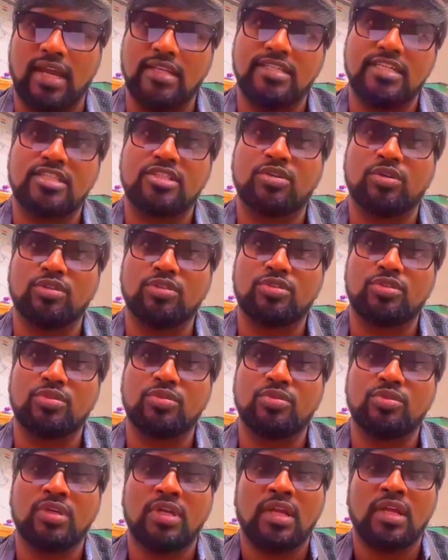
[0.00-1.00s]
I'll just go
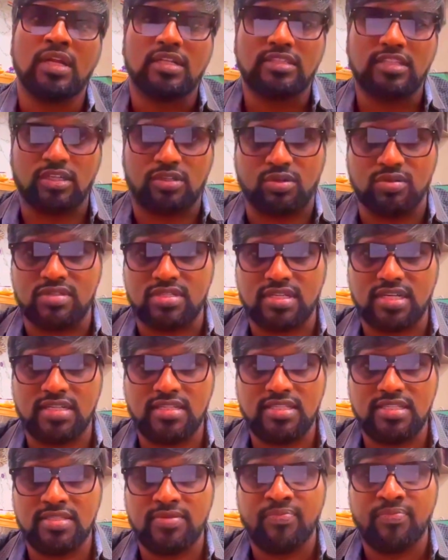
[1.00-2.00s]
through the
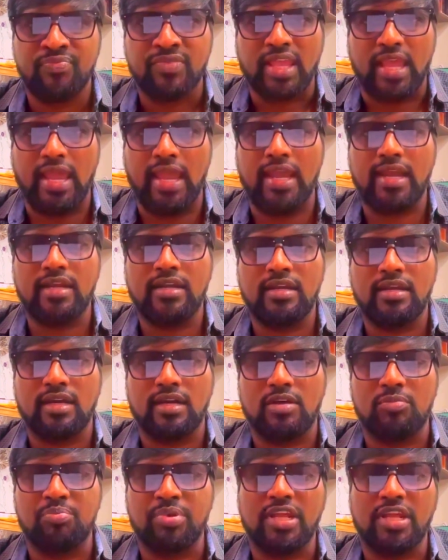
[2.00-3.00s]
questions and
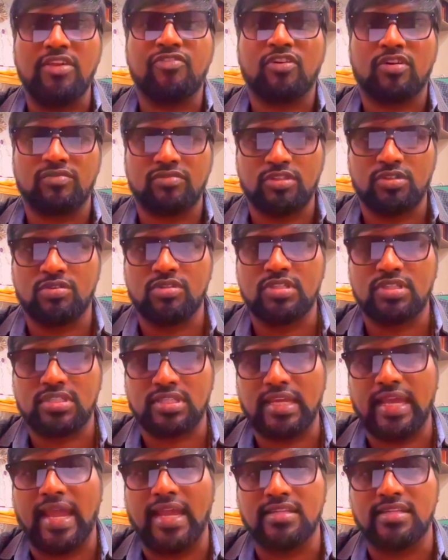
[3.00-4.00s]
brief on those
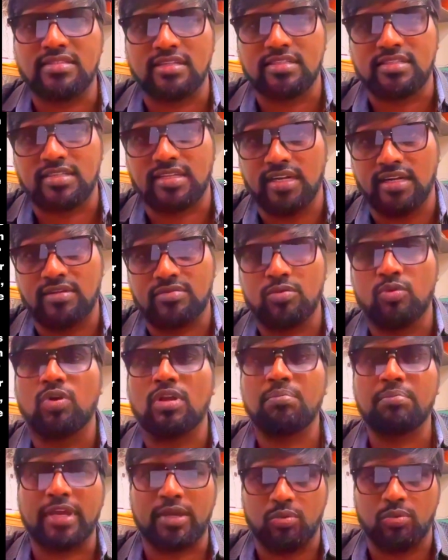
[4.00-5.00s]
answers here
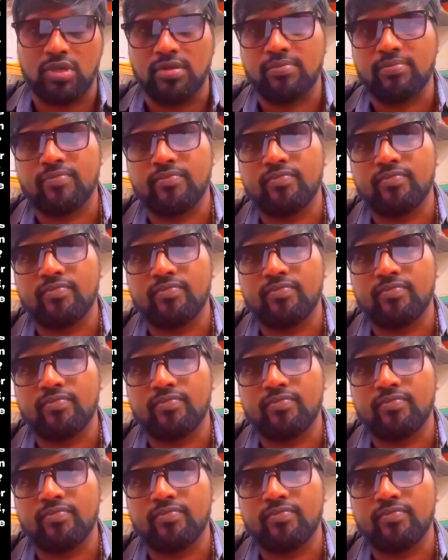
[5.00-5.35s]
one by one.